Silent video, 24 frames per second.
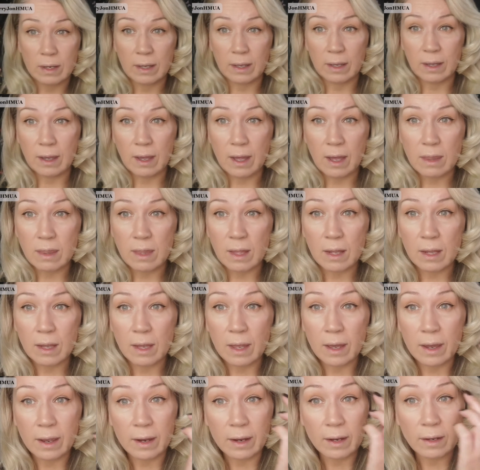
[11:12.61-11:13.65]
can get that
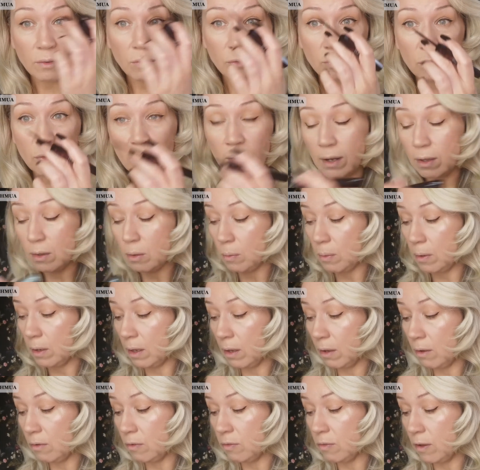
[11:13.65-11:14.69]
line right the
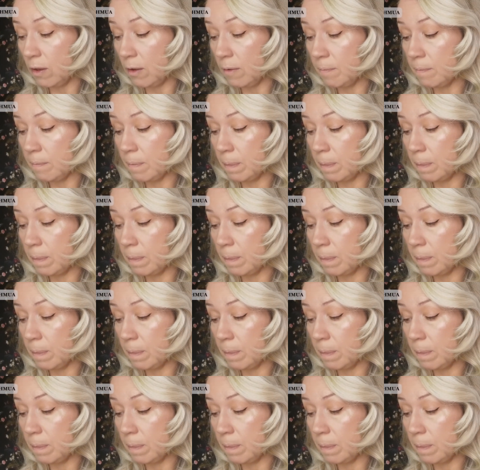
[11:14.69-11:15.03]
way over.